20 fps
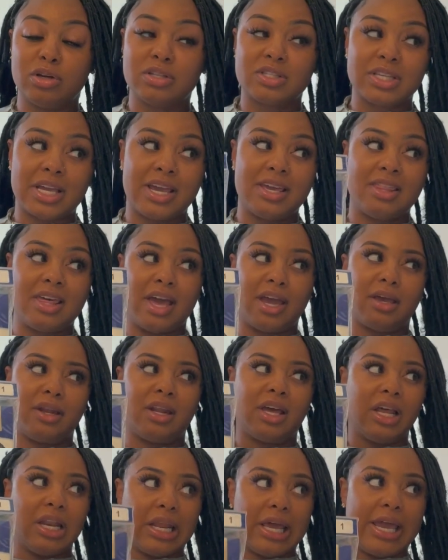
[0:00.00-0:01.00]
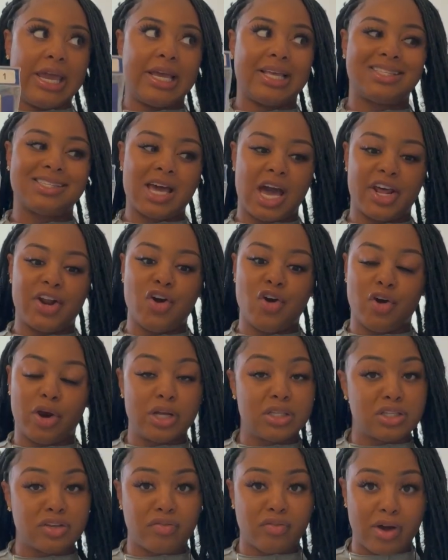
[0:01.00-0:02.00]
say that in LA, it's kind of
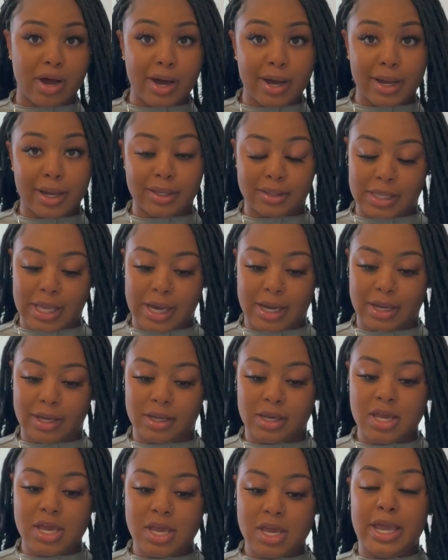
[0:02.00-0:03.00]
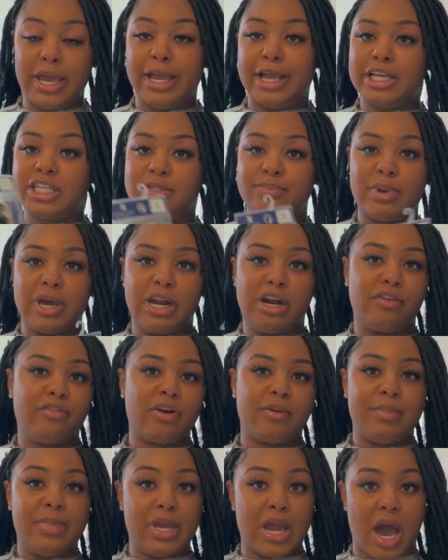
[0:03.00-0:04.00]
hard to find. Like, it's better
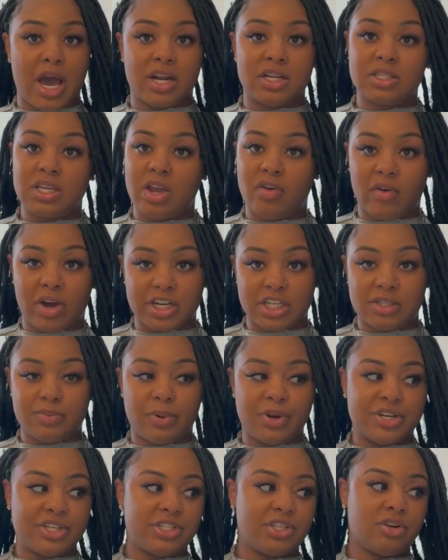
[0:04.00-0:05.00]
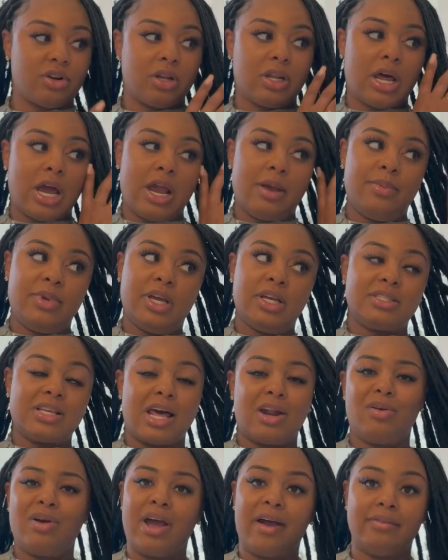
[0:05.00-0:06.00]
for me honestly if I just purchase it online because
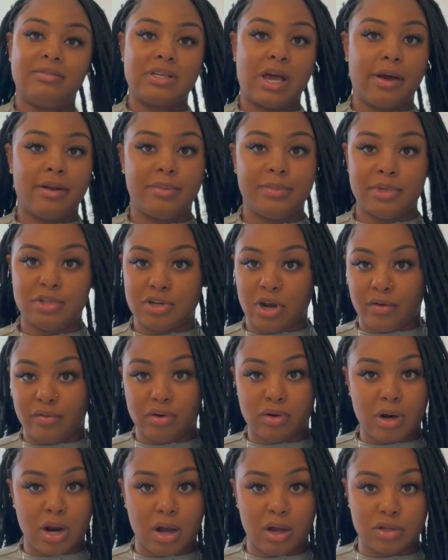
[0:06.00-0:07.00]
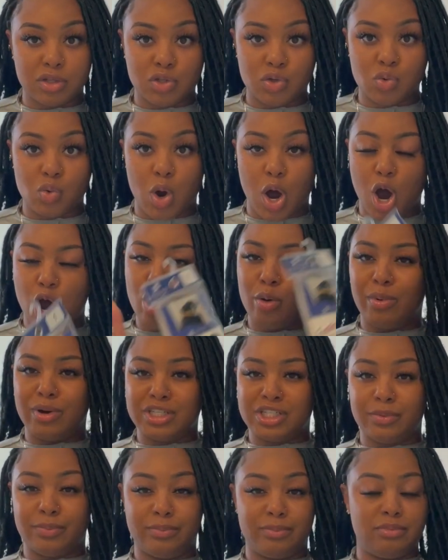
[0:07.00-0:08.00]
I don't have time to be driving around to a whole
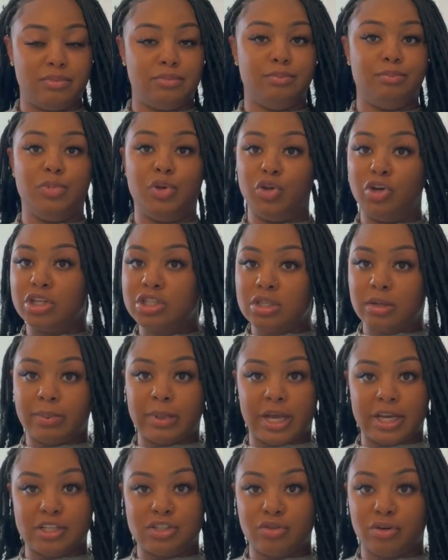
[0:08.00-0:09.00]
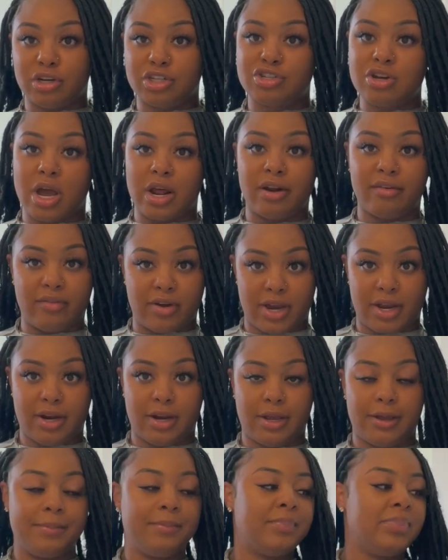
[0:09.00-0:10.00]
bunch of beauty supply stores trying to find
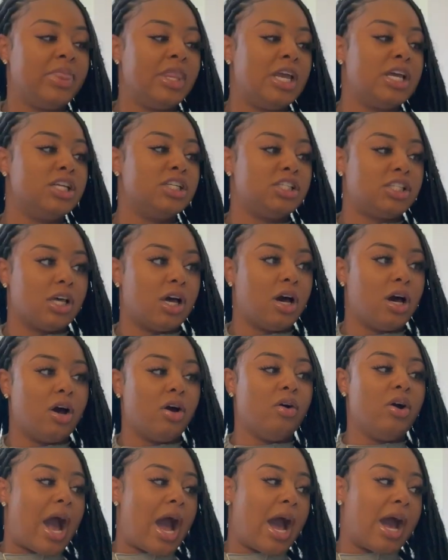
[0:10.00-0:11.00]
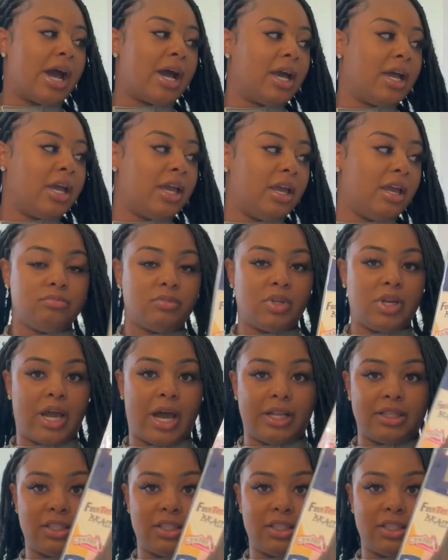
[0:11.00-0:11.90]
it. So I got